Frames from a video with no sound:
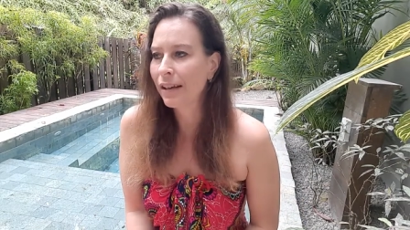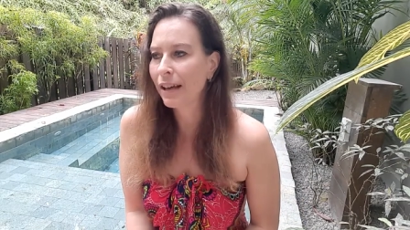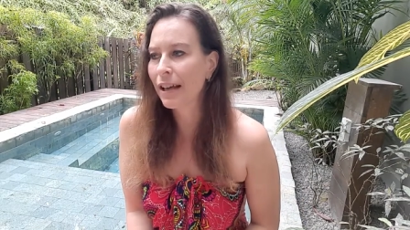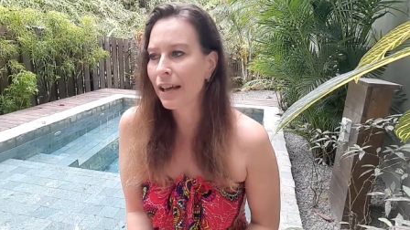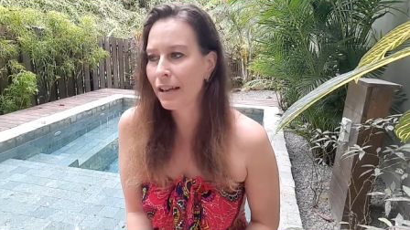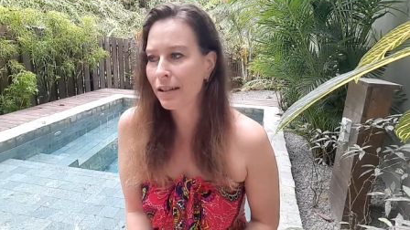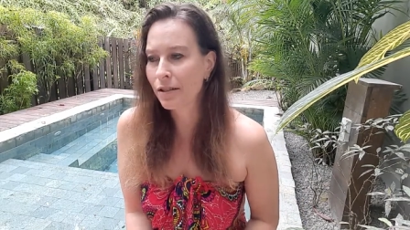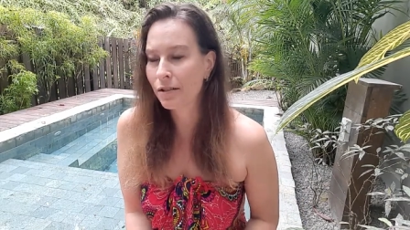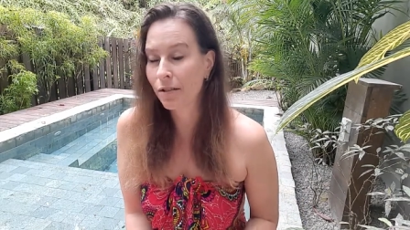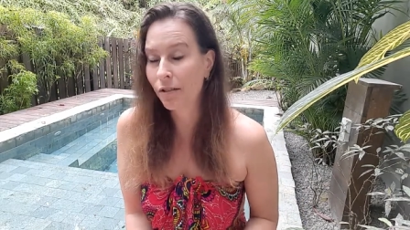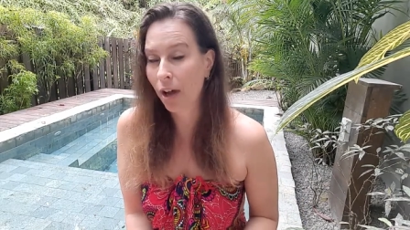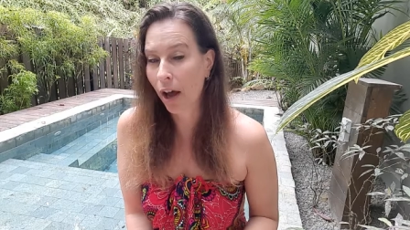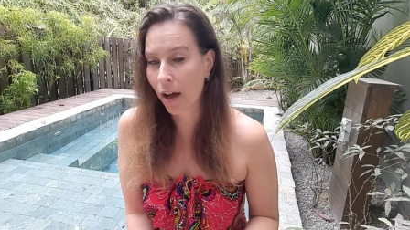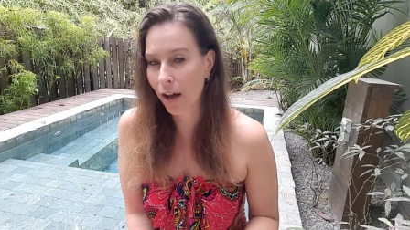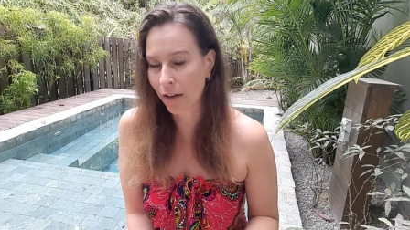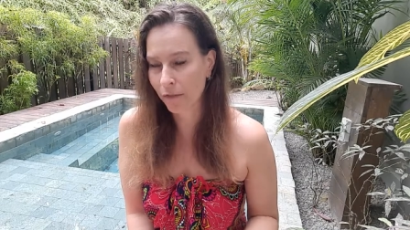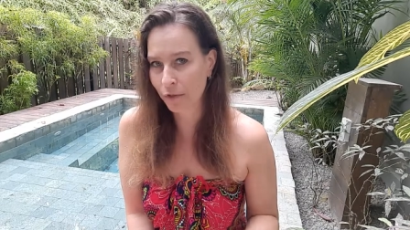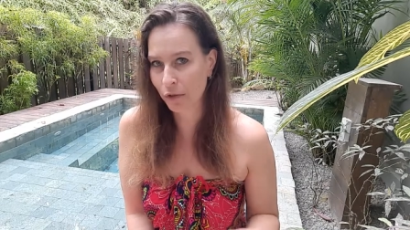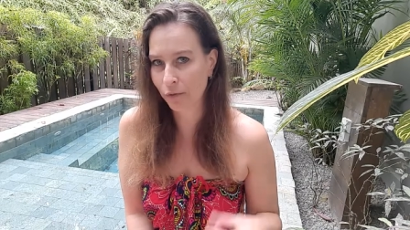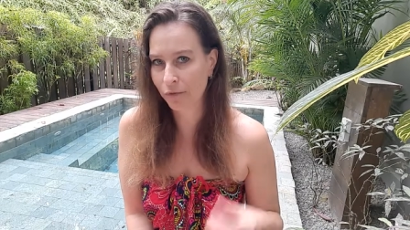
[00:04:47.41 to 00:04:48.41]
it's
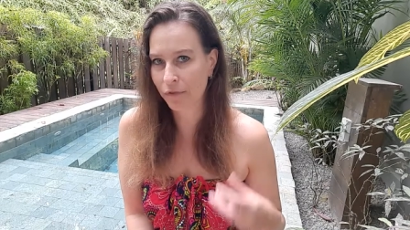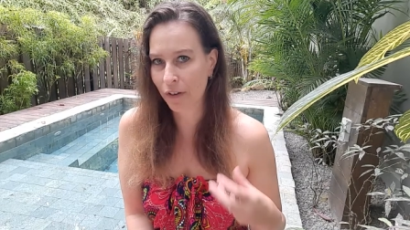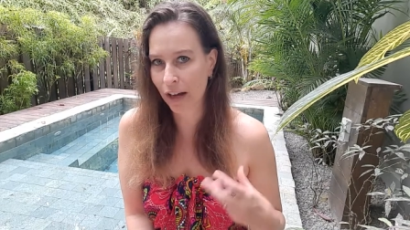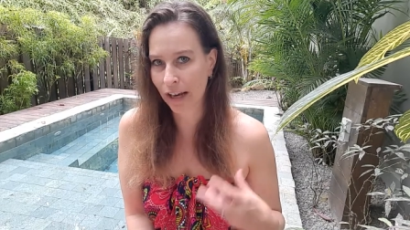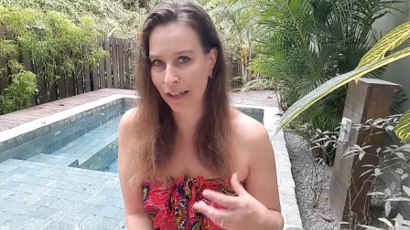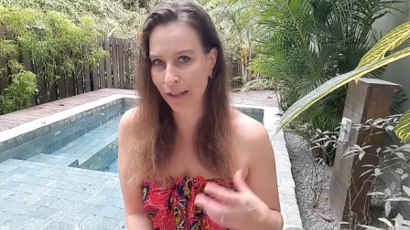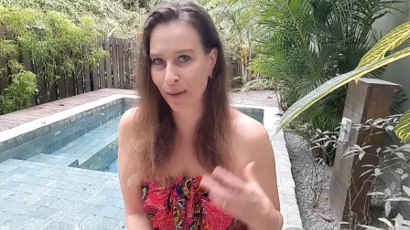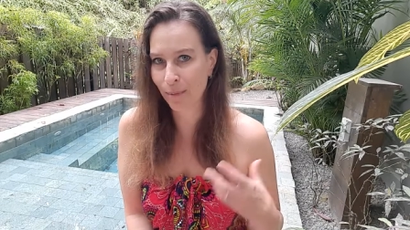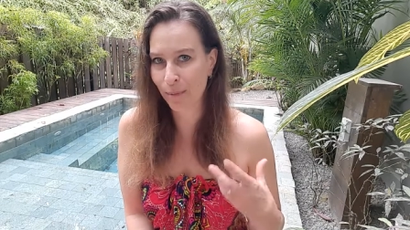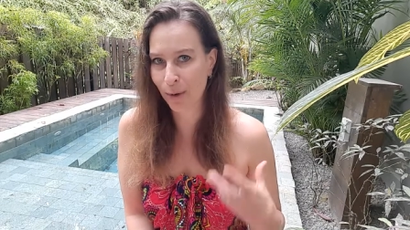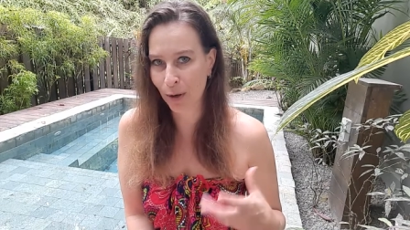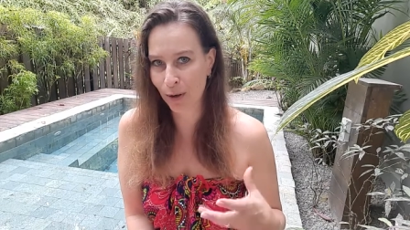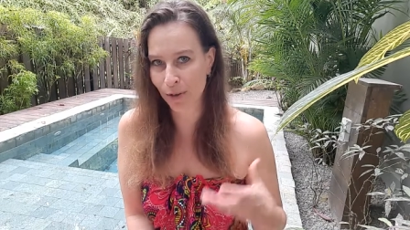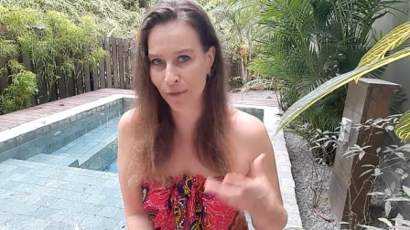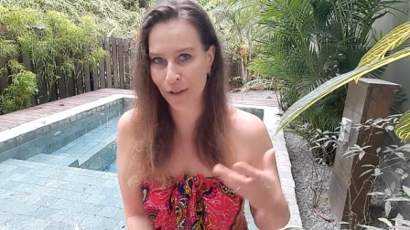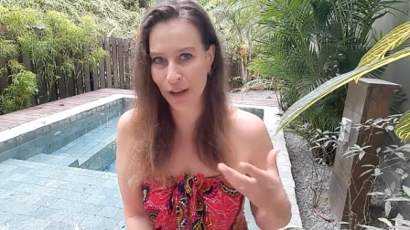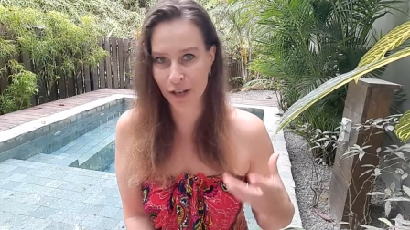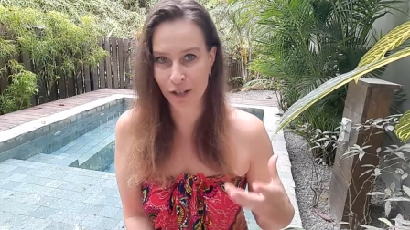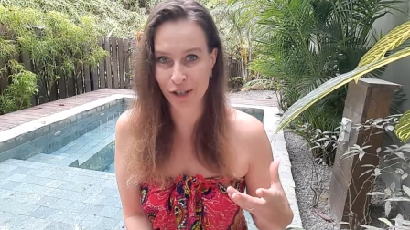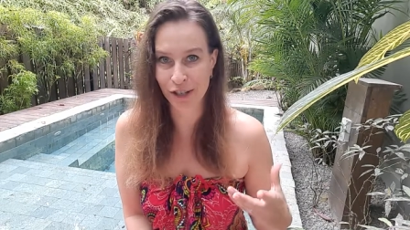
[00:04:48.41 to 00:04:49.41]
tough to find the
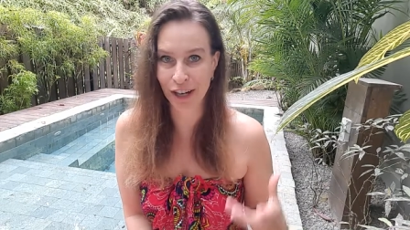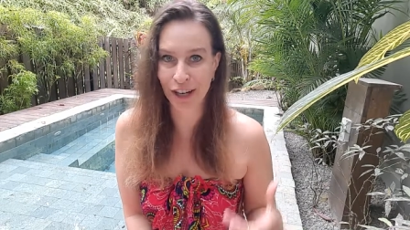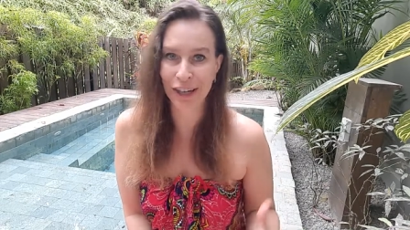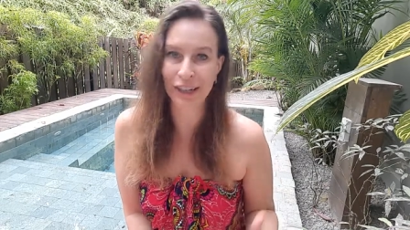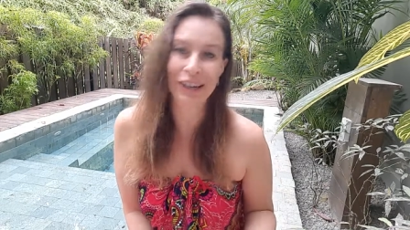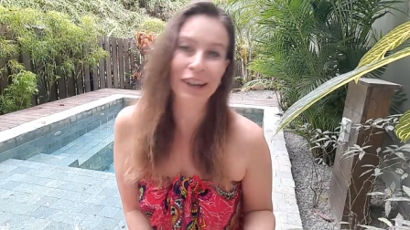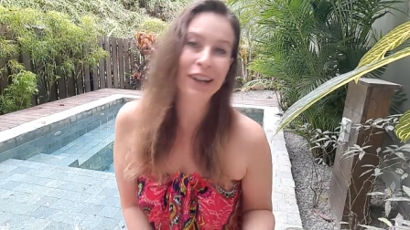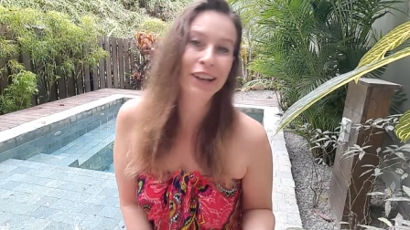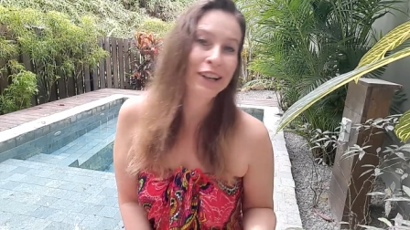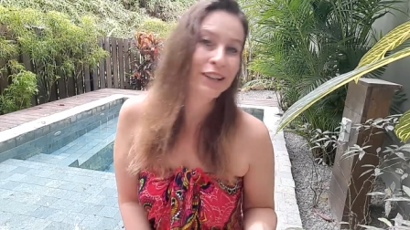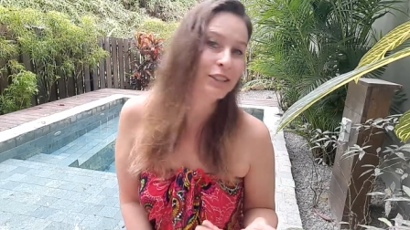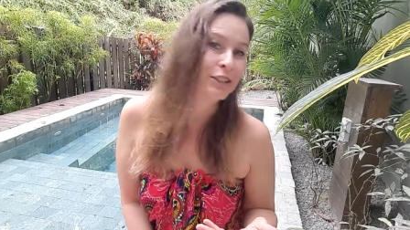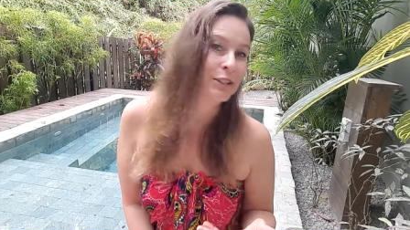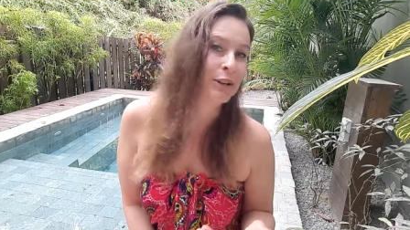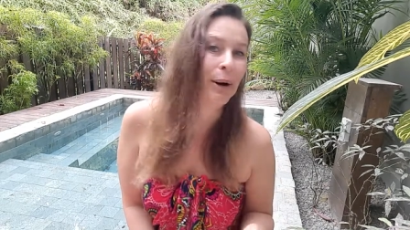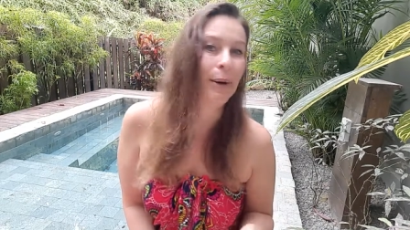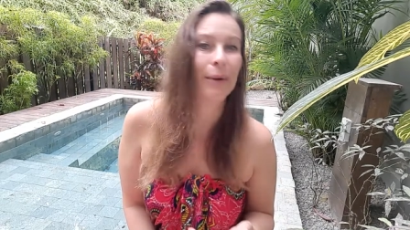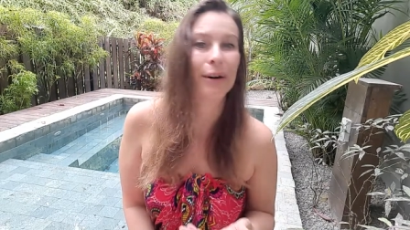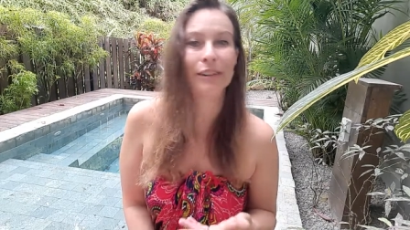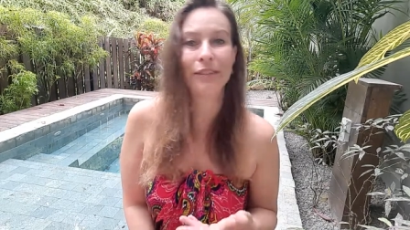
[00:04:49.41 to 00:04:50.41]
motivation to
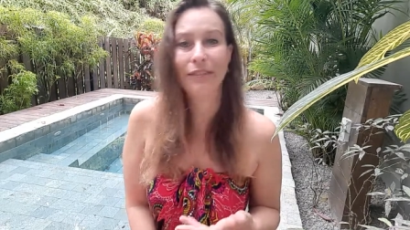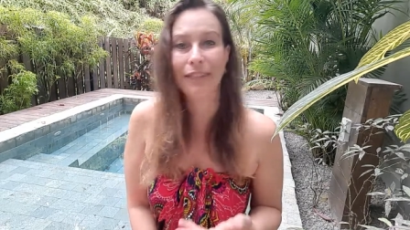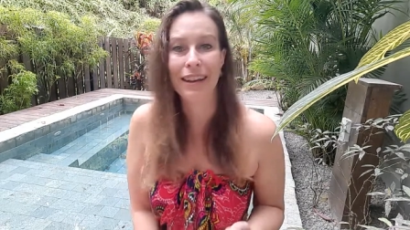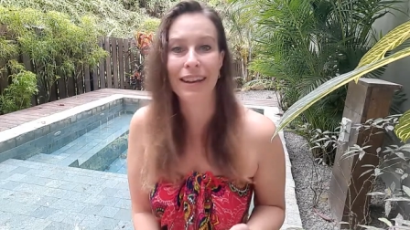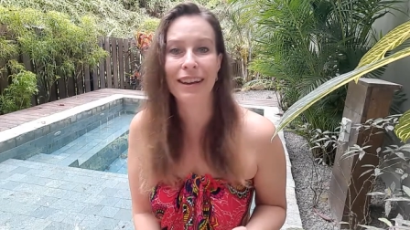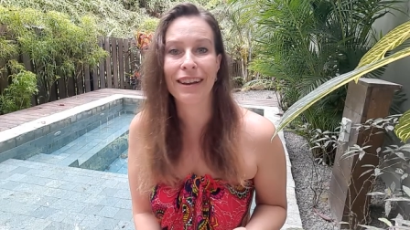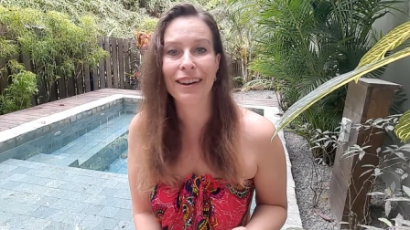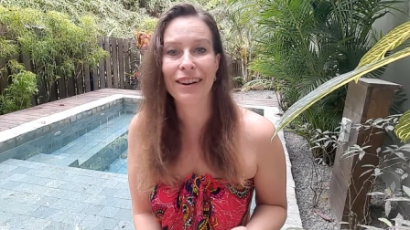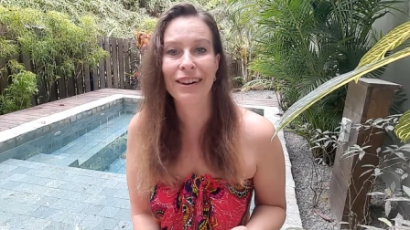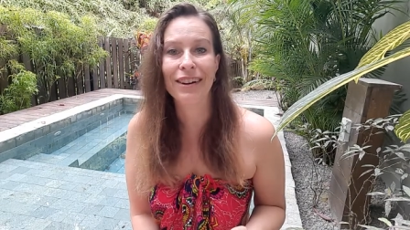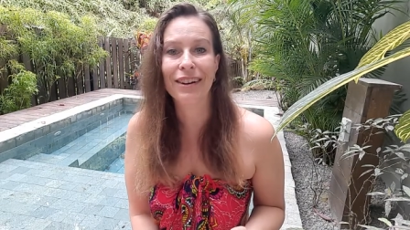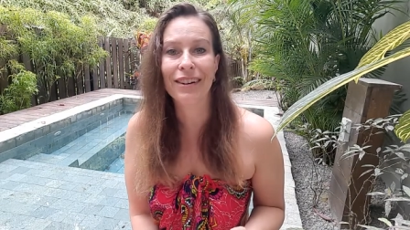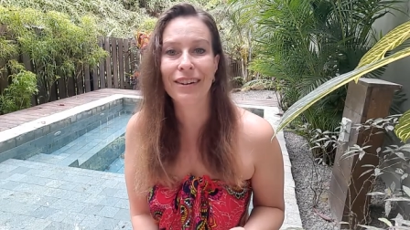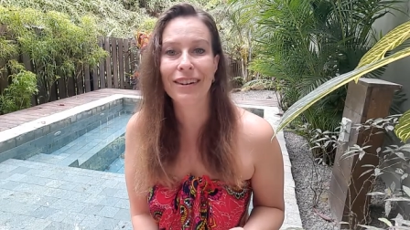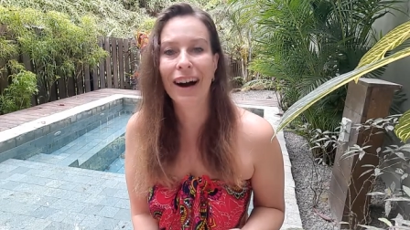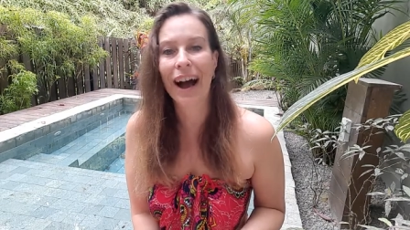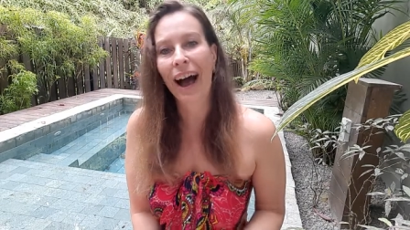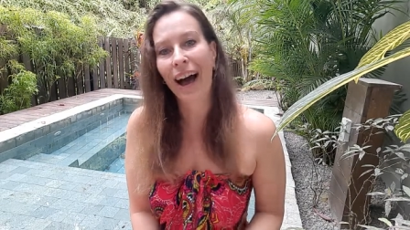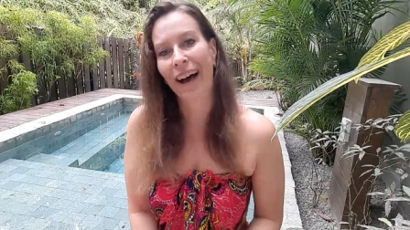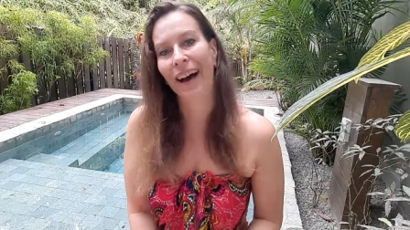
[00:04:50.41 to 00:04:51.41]
go on
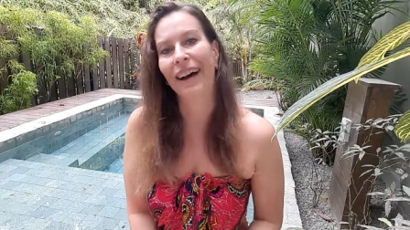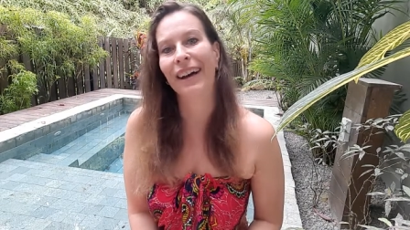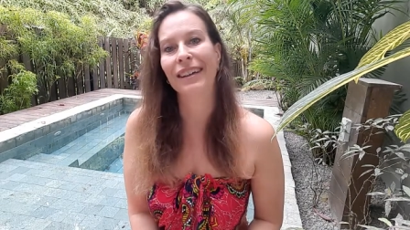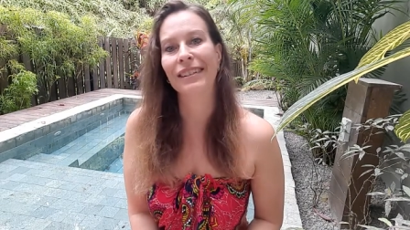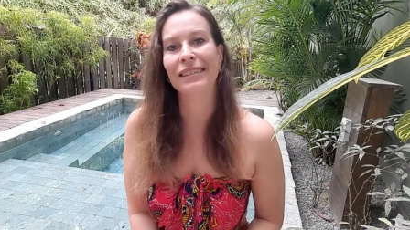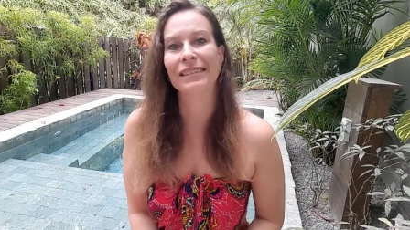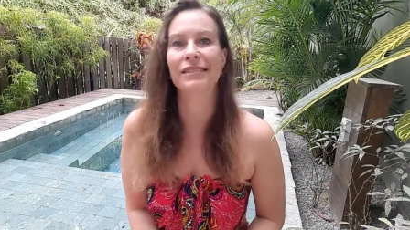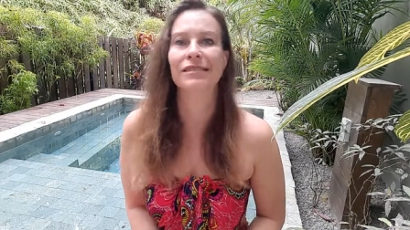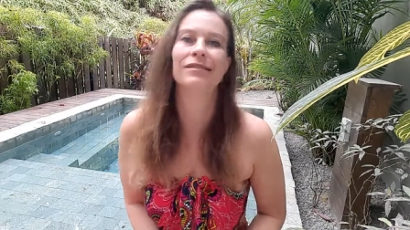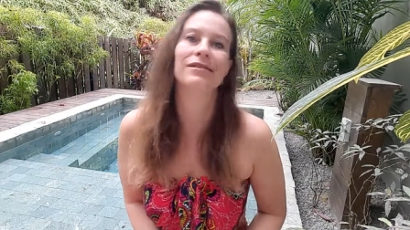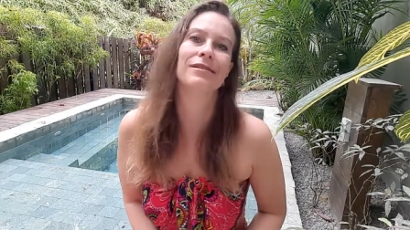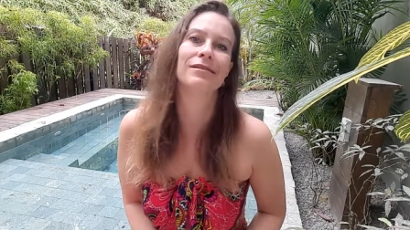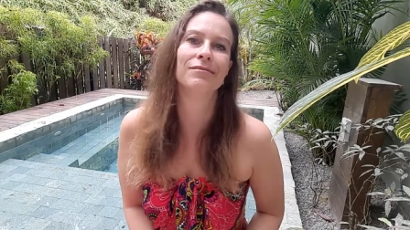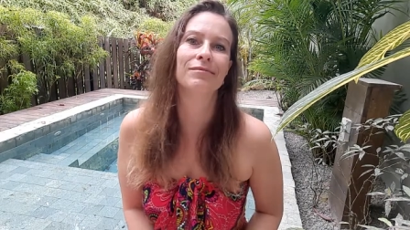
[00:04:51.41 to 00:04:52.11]
video and,